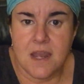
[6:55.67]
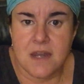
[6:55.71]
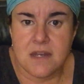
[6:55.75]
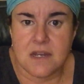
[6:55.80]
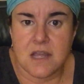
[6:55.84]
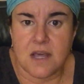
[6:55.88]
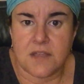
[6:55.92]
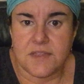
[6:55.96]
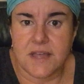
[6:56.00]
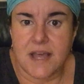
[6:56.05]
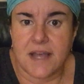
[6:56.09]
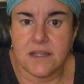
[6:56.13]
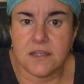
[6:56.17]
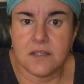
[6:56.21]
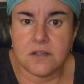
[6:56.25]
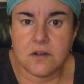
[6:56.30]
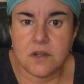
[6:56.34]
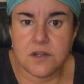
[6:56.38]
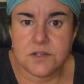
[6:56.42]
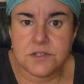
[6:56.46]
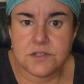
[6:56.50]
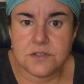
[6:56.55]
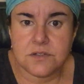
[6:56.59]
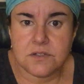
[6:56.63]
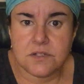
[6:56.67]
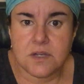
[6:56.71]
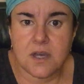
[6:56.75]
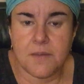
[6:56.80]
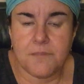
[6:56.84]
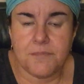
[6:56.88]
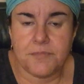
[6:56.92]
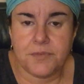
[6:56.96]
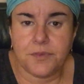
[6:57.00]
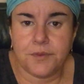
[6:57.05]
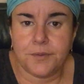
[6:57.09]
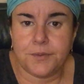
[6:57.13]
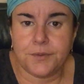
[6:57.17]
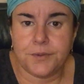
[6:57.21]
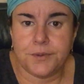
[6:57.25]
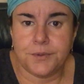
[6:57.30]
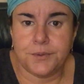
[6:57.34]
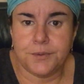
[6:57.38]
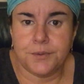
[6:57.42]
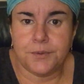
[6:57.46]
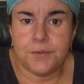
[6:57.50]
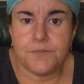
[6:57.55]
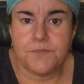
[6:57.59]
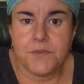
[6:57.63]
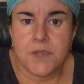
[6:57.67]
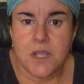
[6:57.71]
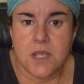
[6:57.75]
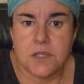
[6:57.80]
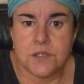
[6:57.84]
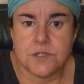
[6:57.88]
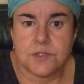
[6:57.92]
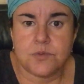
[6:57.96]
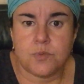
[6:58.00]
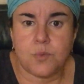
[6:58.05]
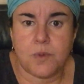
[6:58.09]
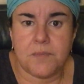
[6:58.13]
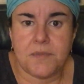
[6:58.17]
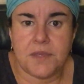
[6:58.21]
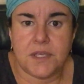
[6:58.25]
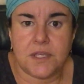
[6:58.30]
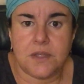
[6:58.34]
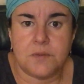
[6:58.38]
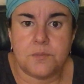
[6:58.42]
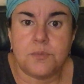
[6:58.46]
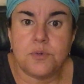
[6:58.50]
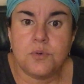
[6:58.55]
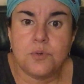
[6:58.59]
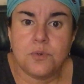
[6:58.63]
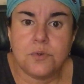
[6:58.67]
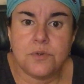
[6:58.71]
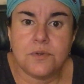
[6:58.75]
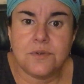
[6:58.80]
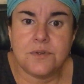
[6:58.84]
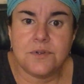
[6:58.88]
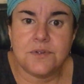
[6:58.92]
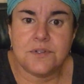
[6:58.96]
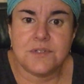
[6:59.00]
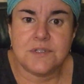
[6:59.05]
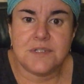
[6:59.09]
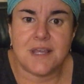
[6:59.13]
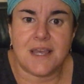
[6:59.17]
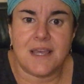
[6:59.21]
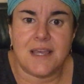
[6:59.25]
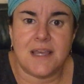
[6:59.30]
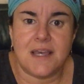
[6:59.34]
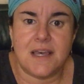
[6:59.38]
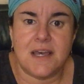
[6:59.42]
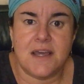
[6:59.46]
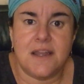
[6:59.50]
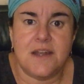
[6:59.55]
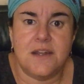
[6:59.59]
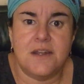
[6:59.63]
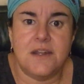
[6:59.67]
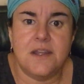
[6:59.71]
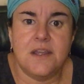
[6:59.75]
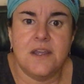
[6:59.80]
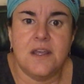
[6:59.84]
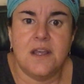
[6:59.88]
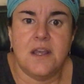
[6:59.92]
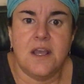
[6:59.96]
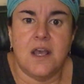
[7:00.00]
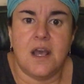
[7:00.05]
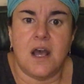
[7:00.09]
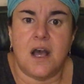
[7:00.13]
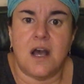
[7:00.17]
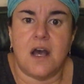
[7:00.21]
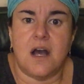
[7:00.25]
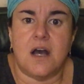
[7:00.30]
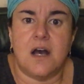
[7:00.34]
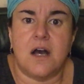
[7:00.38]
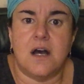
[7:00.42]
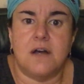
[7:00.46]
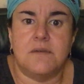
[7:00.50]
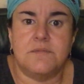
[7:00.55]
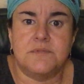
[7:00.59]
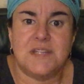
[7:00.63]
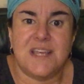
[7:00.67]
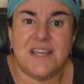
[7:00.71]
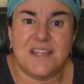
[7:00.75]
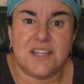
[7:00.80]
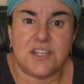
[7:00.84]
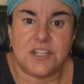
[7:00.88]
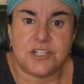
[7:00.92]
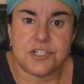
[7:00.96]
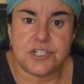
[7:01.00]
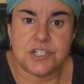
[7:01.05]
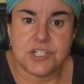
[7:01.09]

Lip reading: Now that can also come through swimming in pools and taking